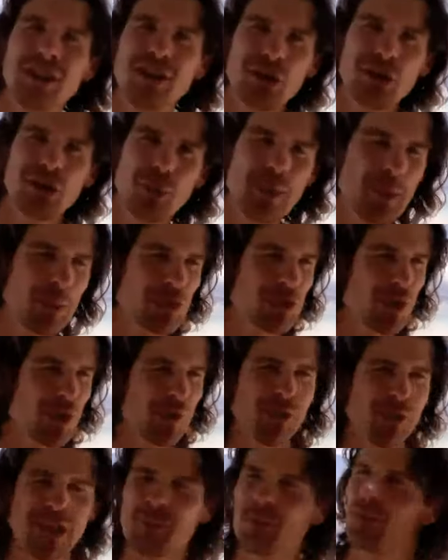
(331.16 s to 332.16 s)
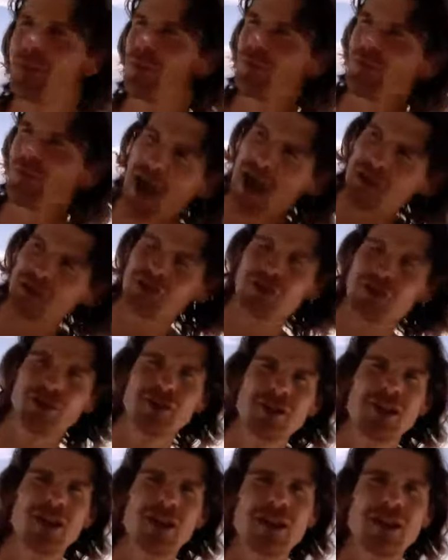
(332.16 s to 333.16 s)
You got people trying to fill up in fats
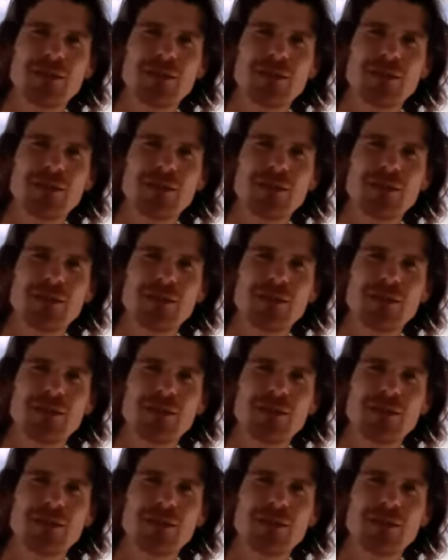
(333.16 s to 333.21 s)
and